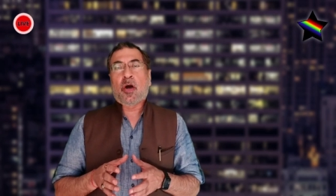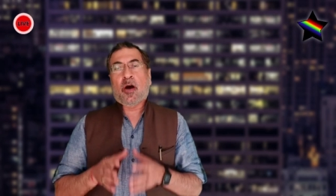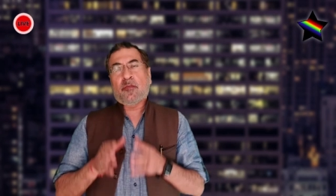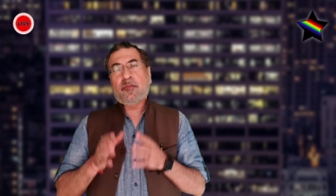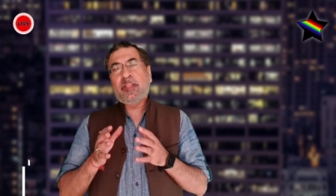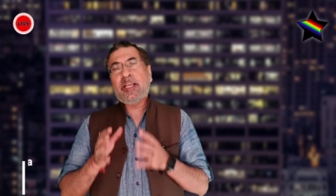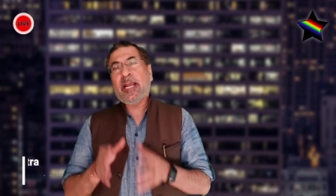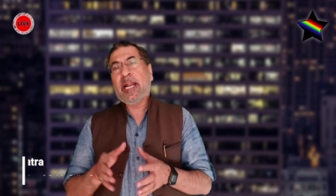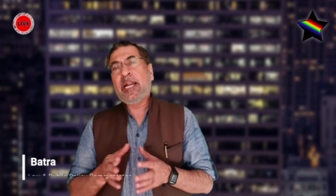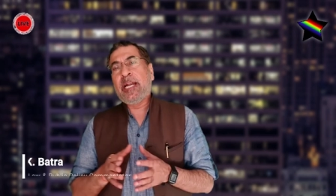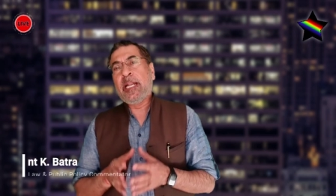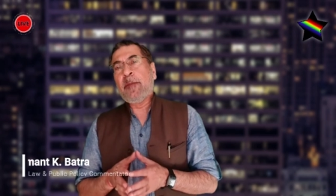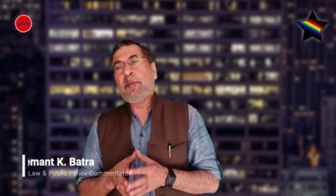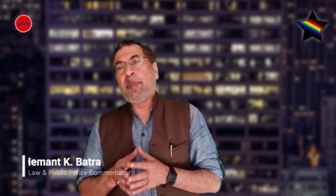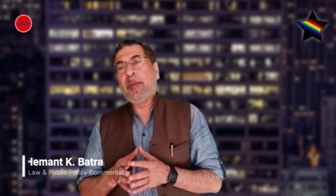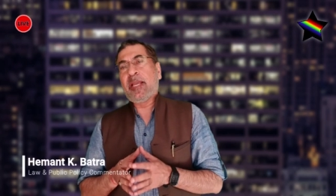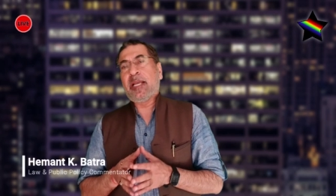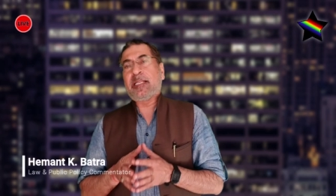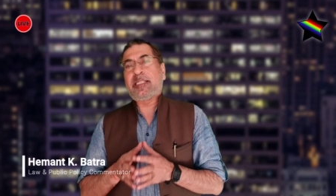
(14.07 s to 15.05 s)
of the
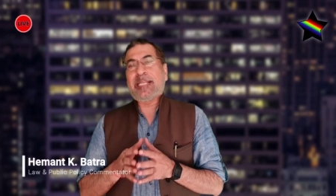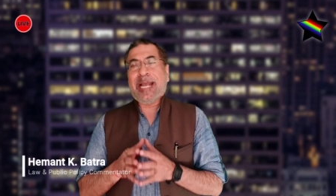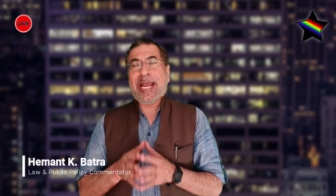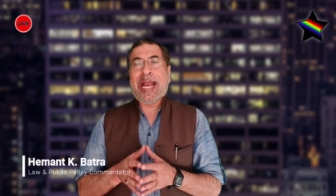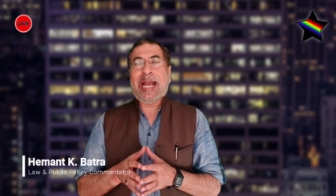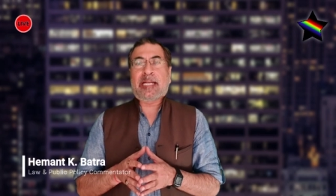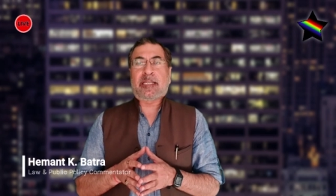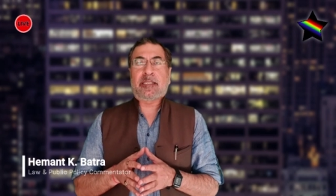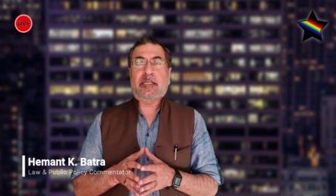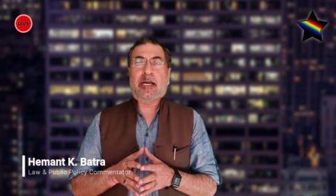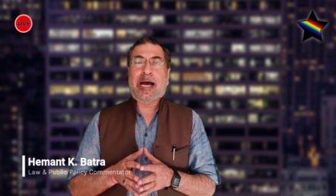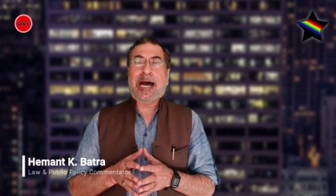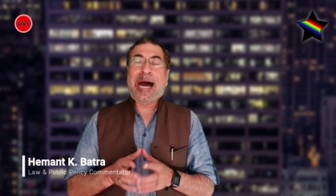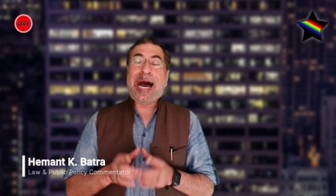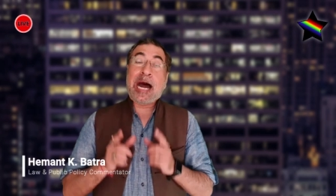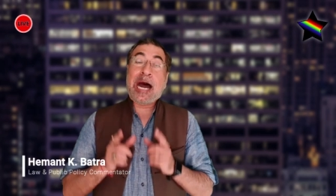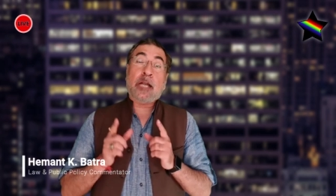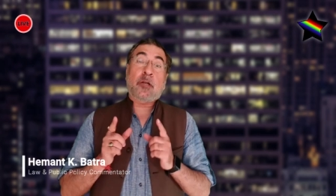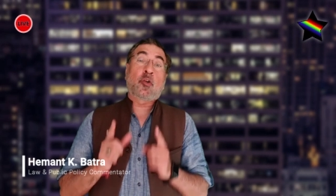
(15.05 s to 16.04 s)
NDPS Act
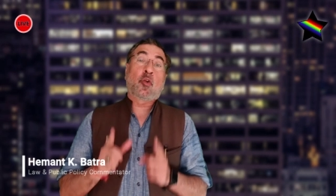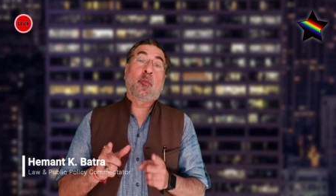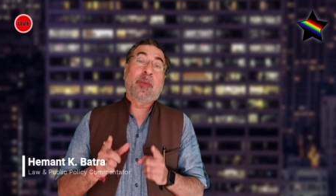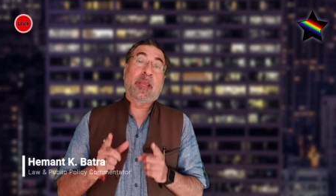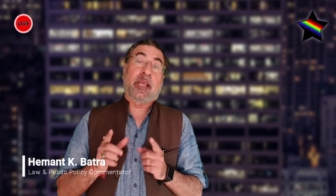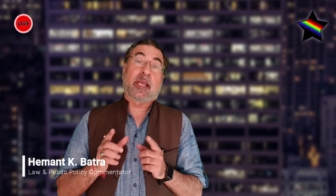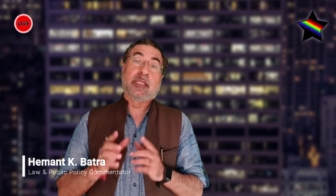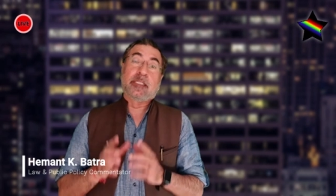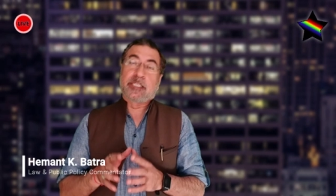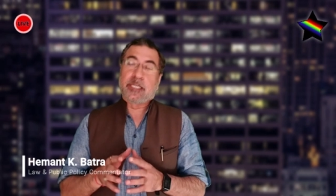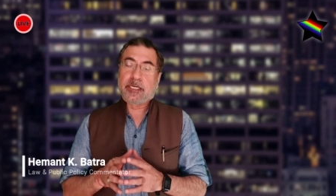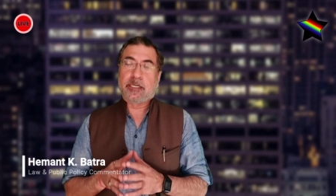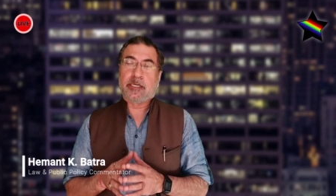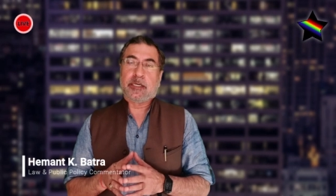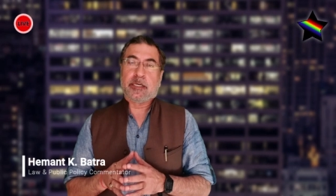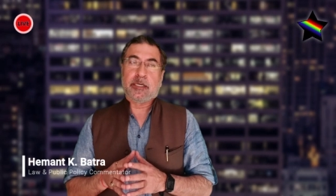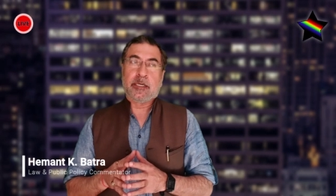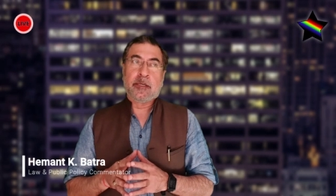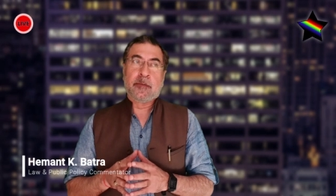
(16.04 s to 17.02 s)
are to be
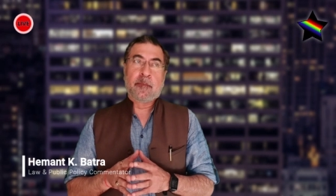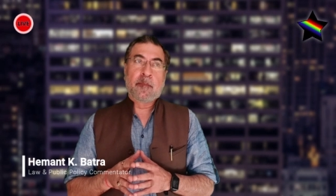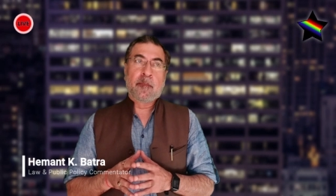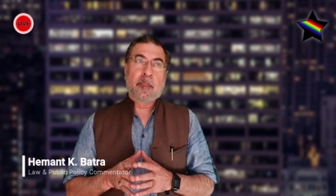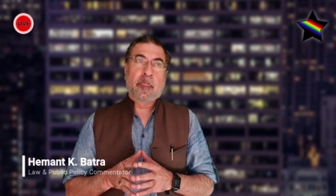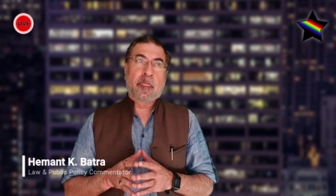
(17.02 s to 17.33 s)
considered